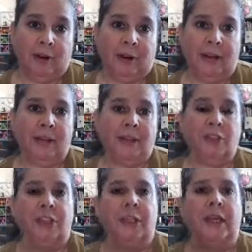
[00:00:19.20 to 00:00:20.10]
right?
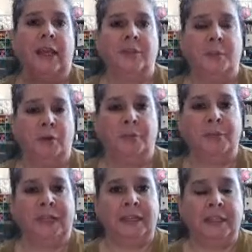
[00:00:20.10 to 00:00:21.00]
She has a ballroom
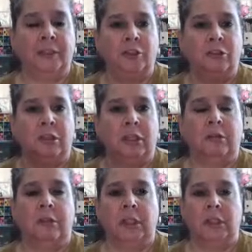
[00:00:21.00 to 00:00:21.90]
dancing
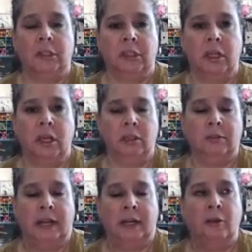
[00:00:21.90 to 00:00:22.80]
studio in Littleton,
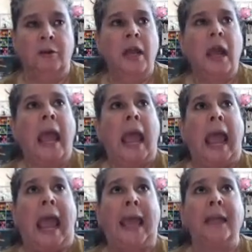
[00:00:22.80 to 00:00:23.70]
Colorado,
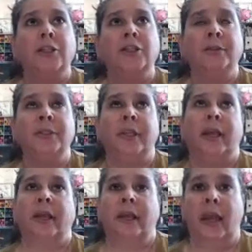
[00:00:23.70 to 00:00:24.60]
and she was
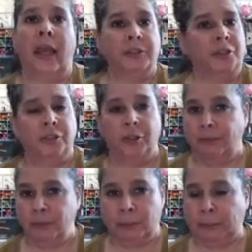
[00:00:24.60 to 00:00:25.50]
like, as a service